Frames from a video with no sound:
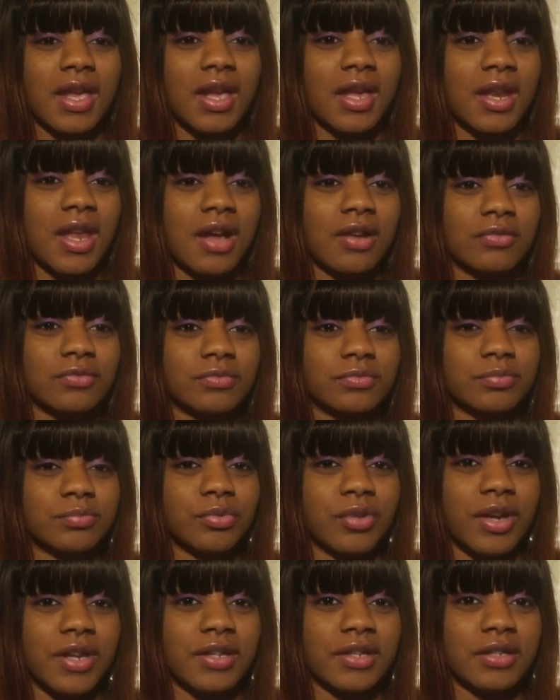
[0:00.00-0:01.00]
And I'll
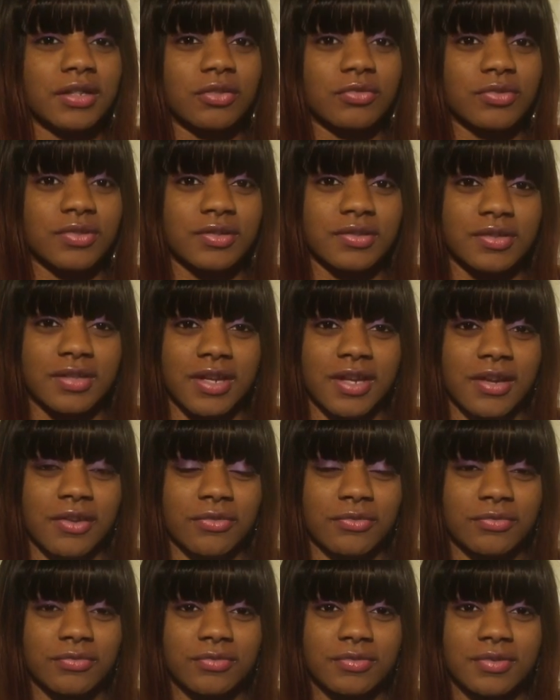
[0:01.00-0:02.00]
braid it closer
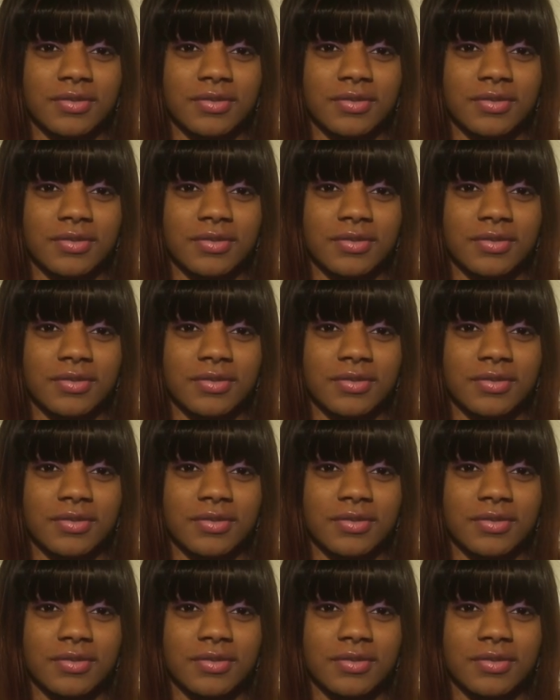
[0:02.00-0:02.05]
together.